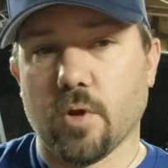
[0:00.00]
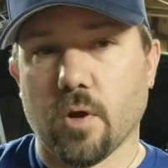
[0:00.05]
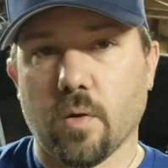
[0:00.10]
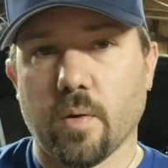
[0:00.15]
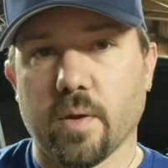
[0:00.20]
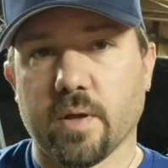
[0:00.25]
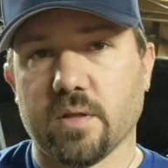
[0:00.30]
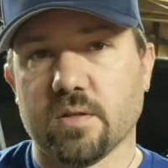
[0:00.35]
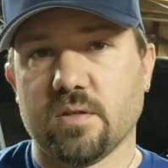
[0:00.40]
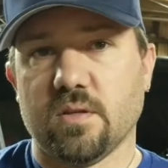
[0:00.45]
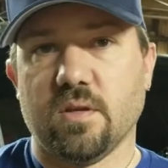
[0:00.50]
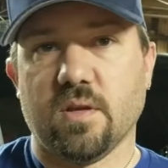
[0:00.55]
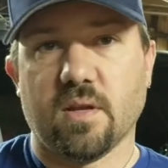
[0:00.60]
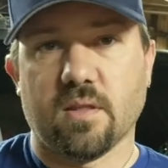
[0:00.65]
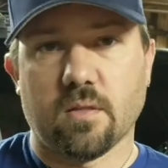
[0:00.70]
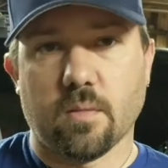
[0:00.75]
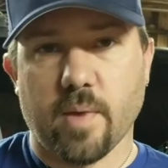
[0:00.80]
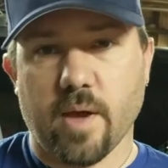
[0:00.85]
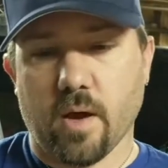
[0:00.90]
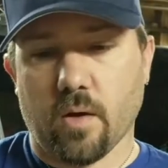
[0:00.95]
going until you
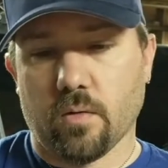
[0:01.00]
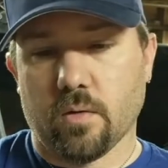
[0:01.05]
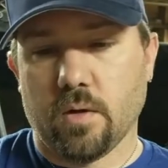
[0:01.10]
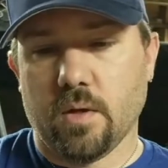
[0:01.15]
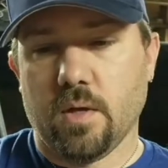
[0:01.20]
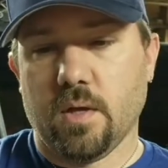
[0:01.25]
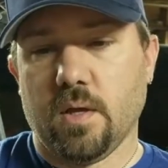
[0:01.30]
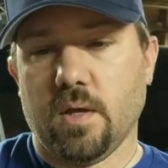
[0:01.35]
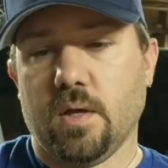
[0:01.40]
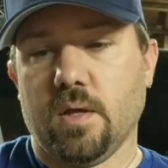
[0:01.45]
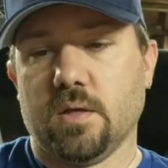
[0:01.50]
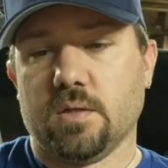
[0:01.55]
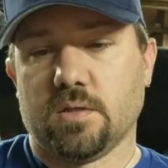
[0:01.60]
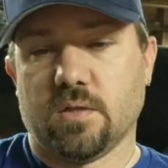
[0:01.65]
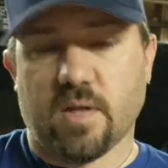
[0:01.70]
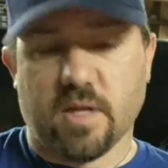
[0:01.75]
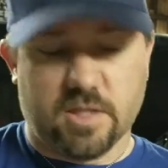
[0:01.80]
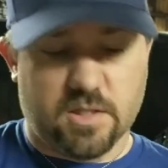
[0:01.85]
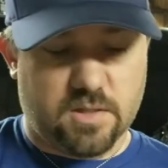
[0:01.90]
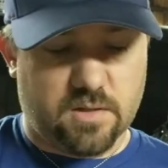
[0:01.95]
get them out. So
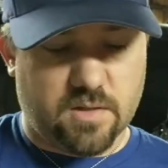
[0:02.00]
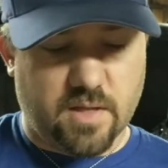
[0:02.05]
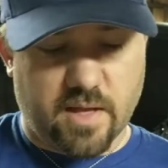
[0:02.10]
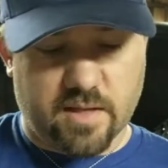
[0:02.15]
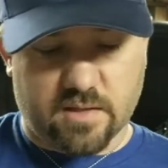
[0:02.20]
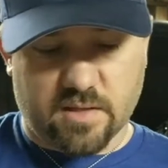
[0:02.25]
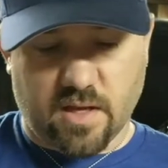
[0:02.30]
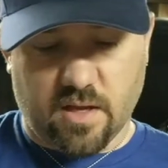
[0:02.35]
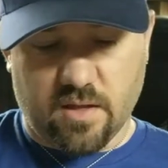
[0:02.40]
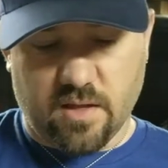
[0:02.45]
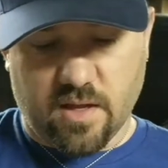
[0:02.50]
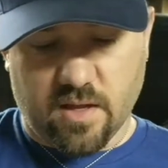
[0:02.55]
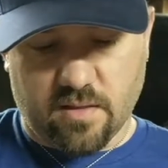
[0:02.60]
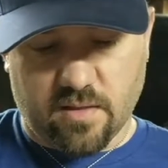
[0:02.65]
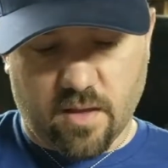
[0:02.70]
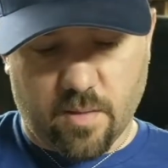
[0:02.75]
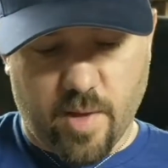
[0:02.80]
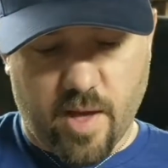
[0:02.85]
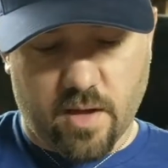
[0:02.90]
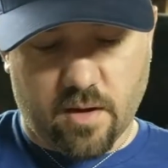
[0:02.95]
that's how you get
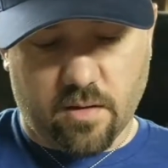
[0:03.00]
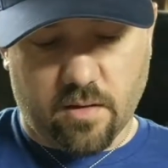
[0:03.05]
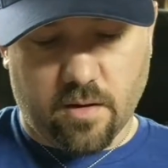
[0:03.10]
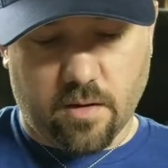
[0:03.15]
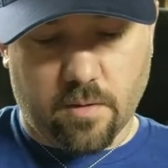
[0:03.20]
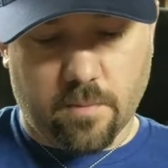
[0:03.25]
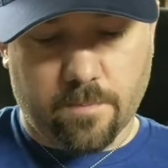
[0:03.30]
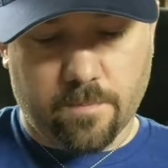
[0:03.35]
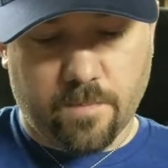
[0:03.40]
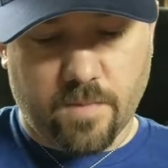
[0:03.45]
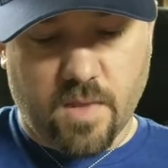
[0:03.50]
them out of there.